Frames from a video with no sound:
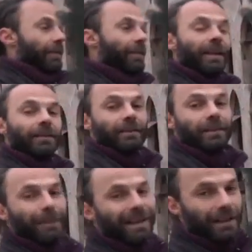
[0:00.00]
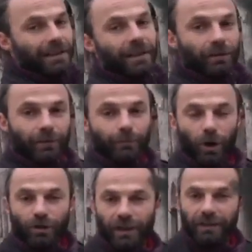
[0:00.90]
Then the main extent of the
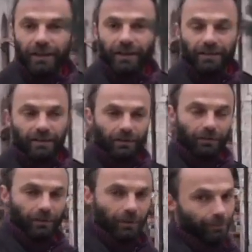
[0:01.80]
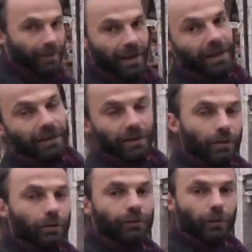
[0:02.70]
project is to compare this
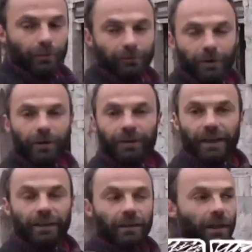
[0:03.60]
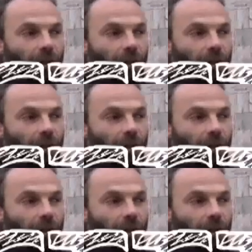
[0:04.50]
new form of learning